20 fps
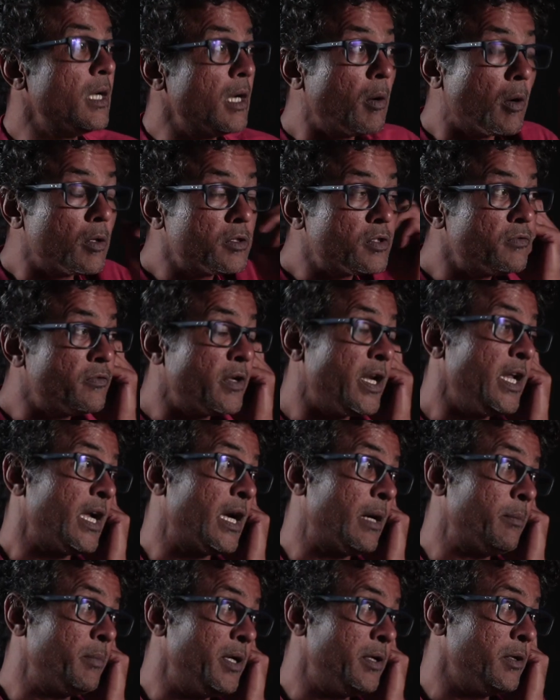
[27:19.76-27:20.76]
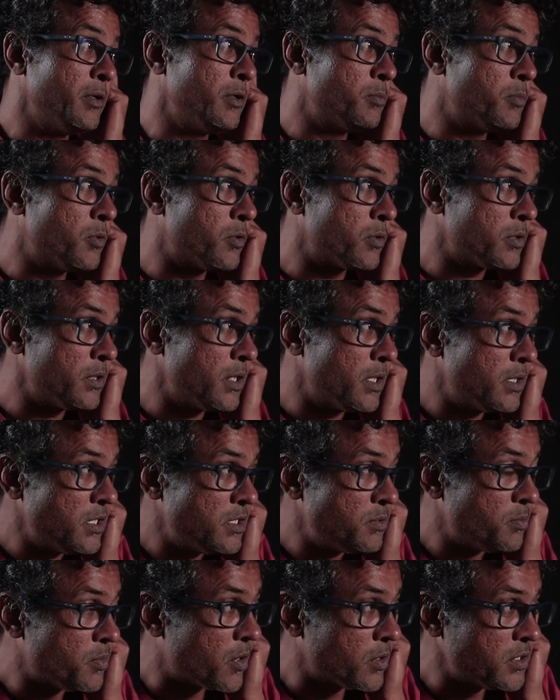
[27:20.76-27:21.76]
Also very happy to report that
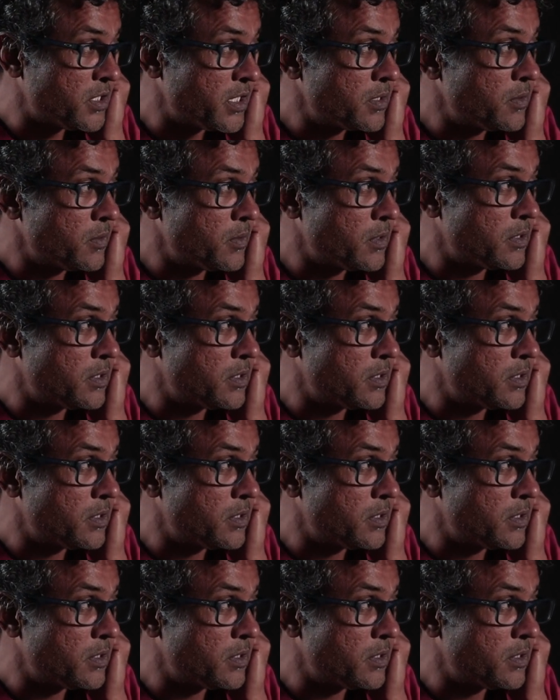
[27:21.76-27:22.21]
this project